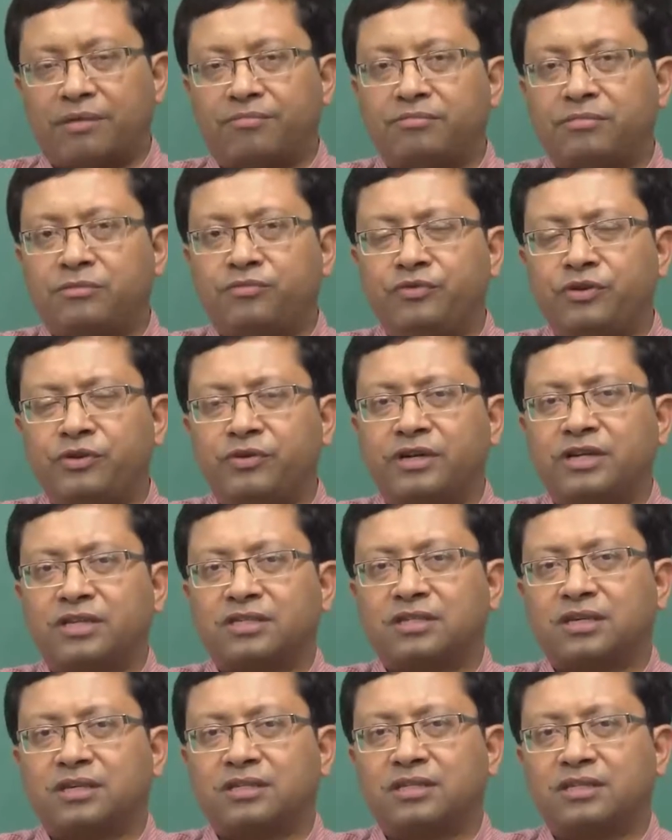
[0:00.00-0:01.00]
we were
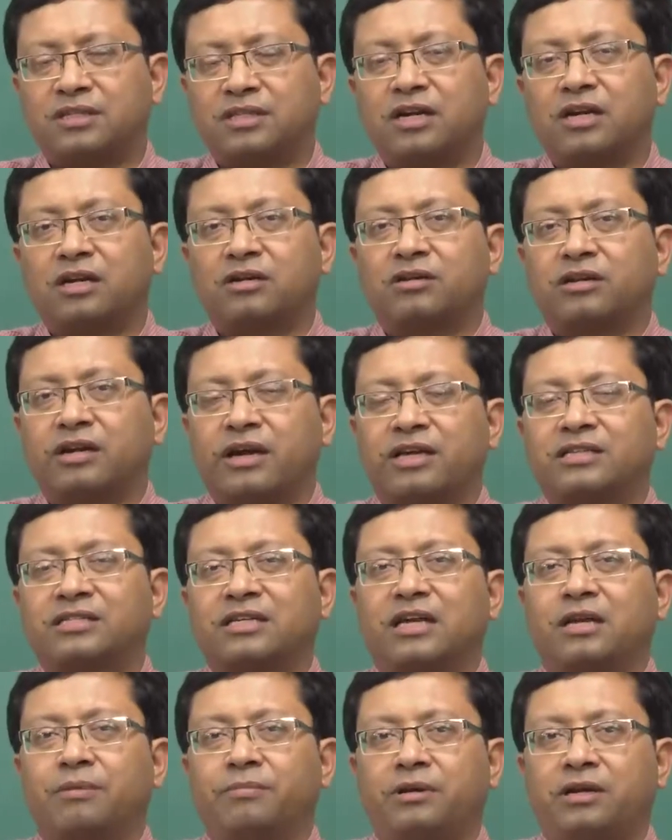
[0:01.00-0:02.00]
discussing that
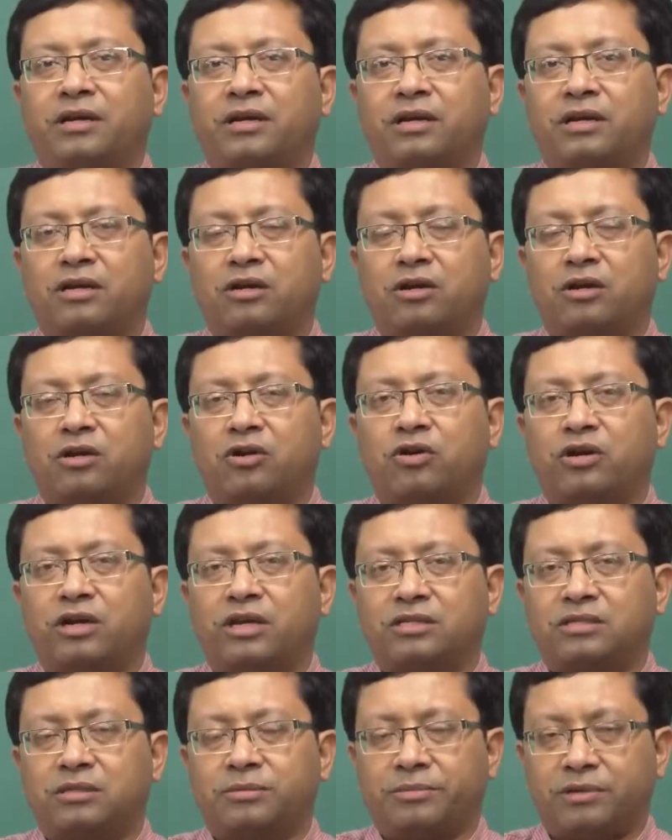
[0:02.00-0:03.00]
assignable and
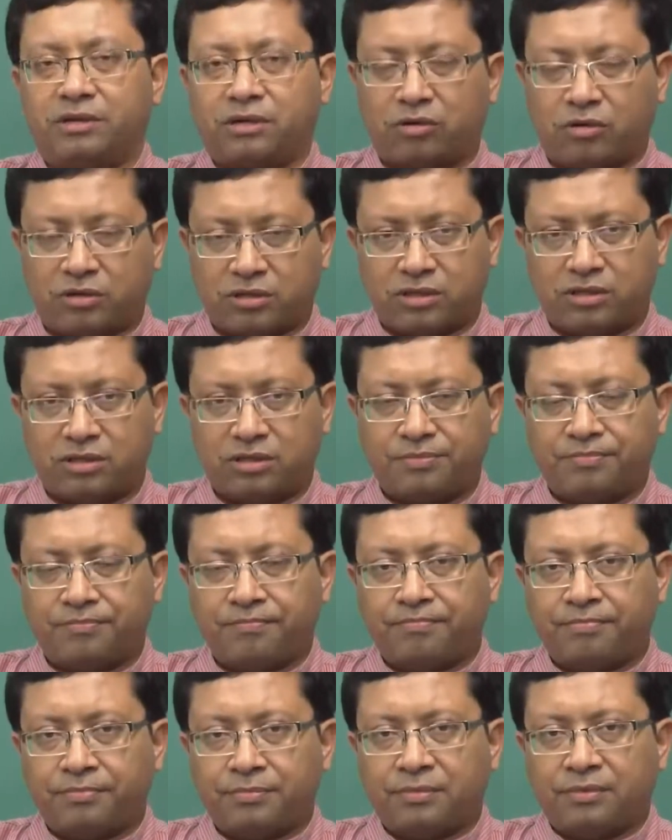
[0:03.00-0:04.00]
non-assignable causes,
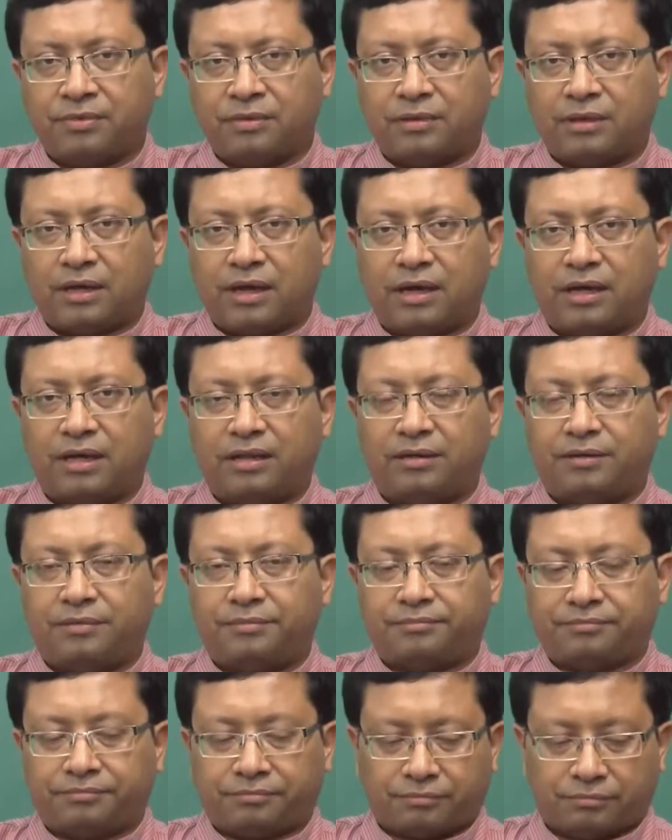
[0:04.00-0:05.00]
and
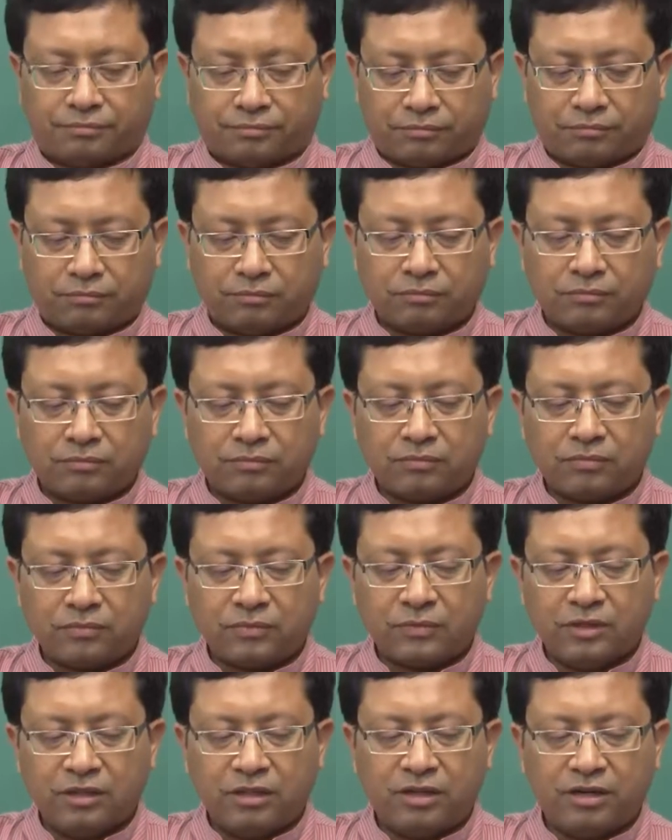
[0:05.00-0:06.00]

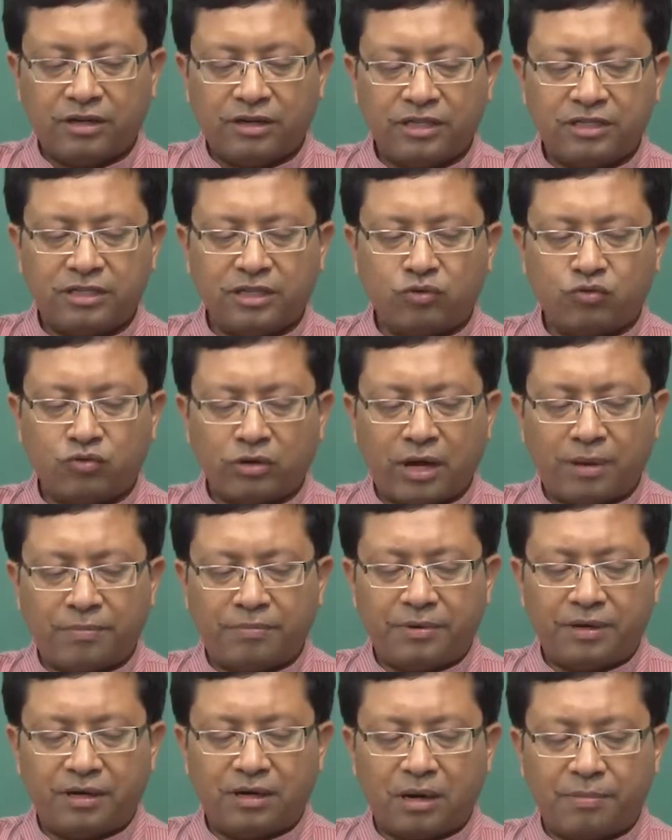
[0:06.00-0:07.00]
The reason could
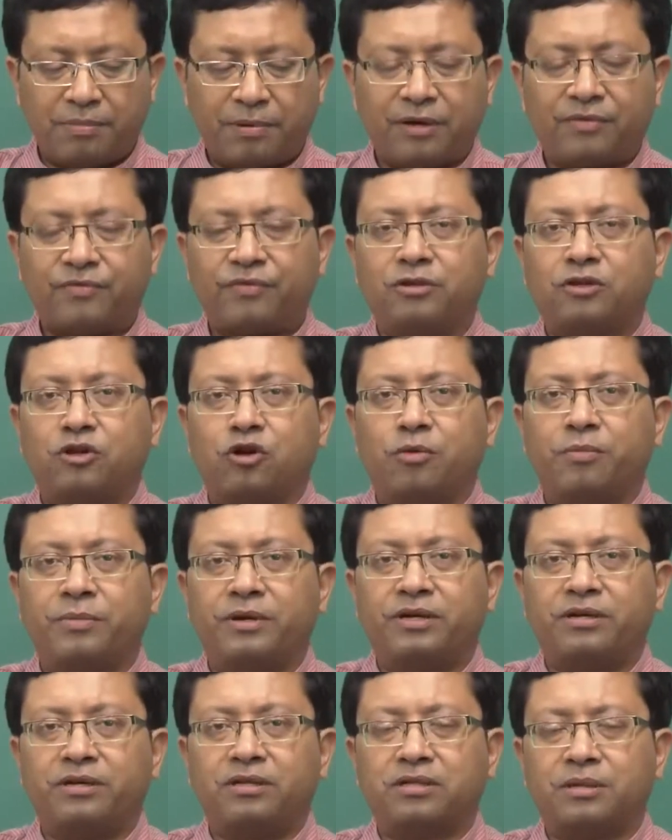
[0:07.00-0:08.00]
have been, apart from the raw
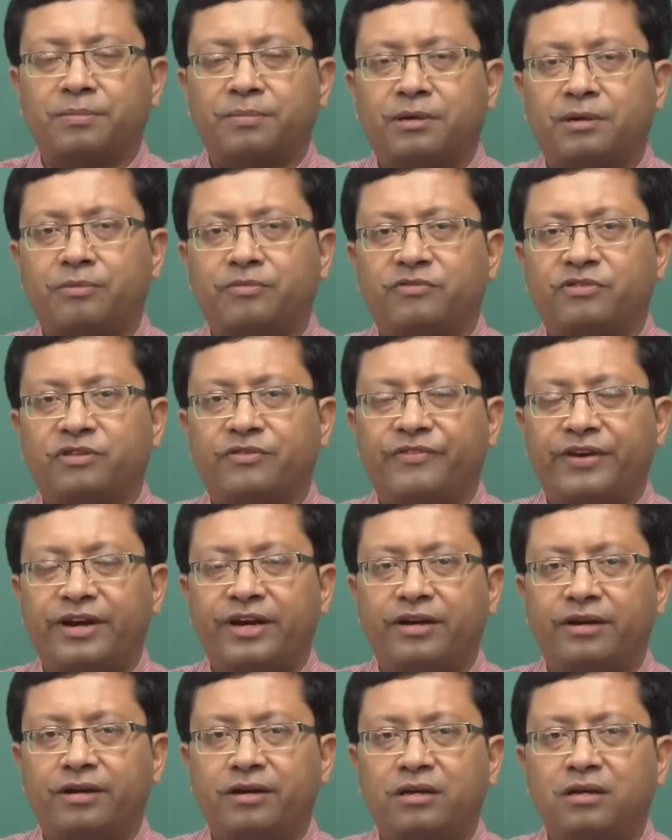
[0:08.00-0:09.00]
materials, apart from the
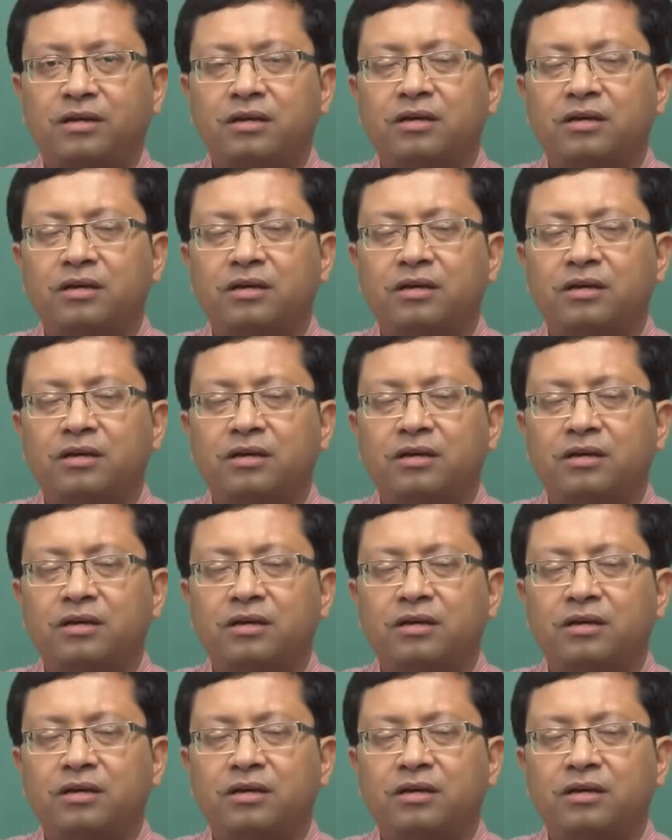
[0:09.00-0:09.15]
vendor,